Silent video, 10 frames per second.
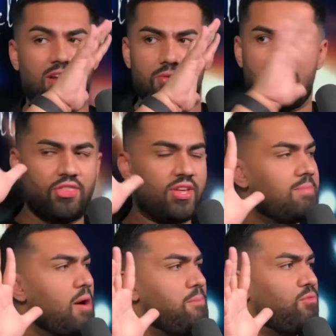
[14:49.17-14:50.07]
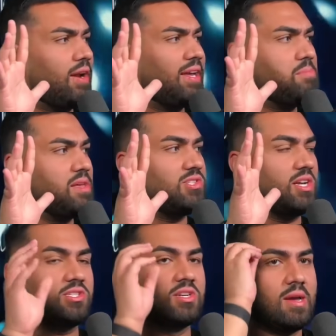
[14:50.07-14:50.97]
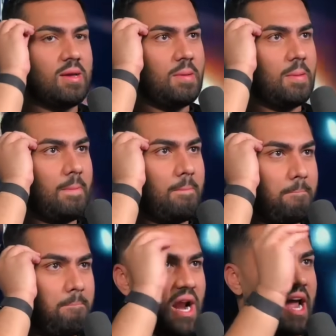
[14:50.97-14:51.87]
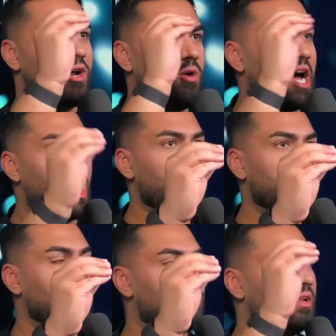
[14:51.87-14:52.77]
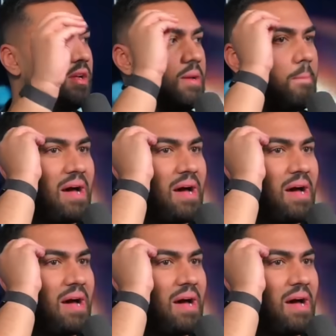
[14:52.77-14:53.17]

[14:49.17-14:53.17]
I know nothing about running a business. But you know how to hustle. But I know how to hustle. Yeah.